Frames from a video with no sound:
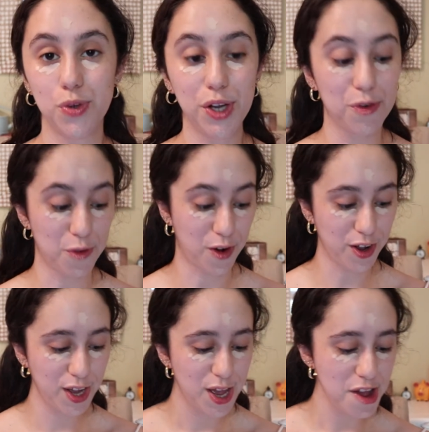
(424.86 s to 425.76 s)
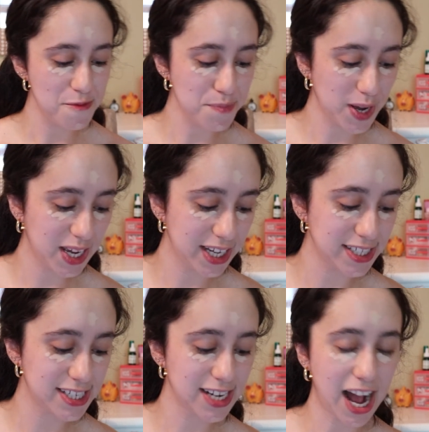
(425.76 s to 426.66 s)
doing it wrong,
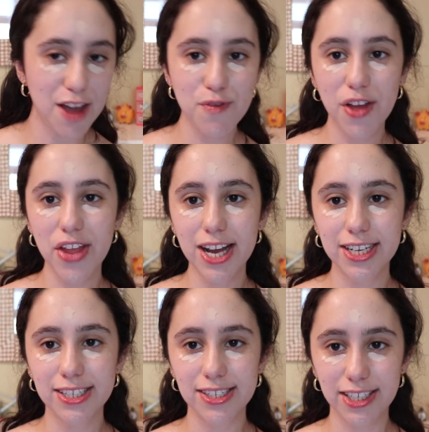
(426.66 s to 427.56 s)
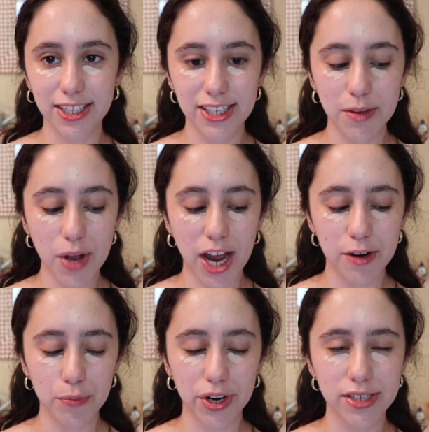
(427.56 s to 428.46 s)
but I found that concealing them kind
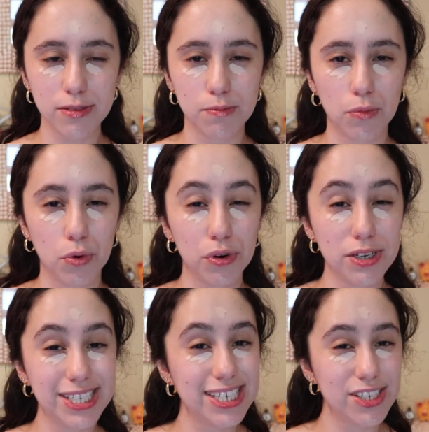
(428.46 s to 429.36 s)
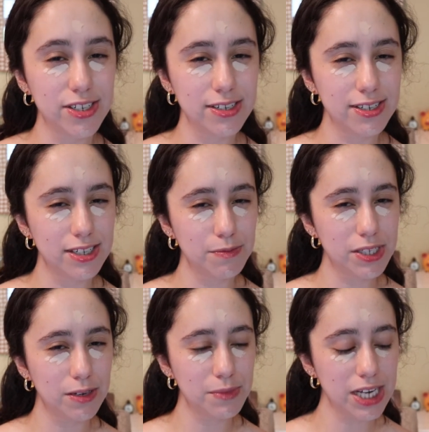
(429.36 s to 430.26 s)
of brings more attention to them
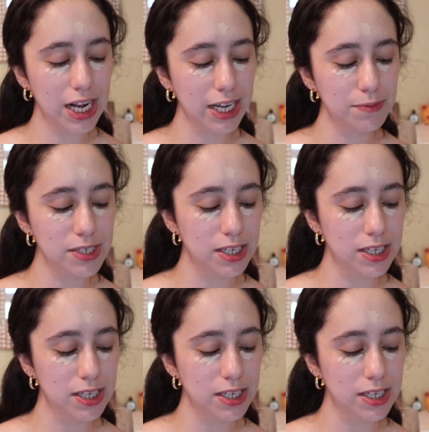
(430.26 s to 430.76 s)
sometimes.